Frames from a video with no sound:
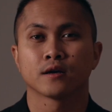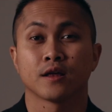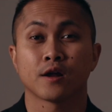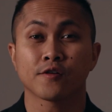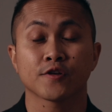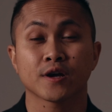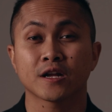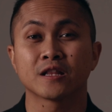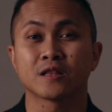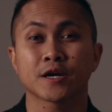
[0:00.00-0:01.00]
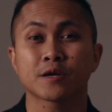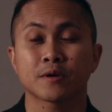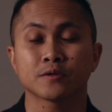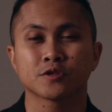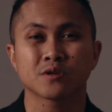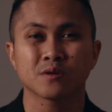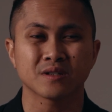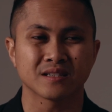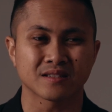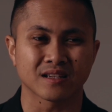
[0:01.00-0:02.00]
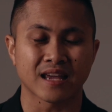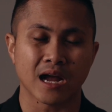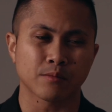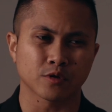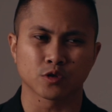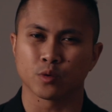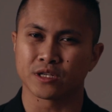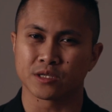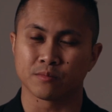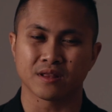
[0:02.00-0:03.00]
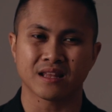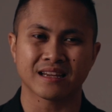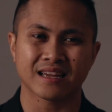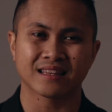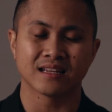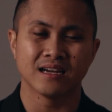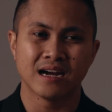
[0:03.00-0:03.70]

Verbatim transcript: Another thing I didn't like about the drone is the camera twitch, but then again,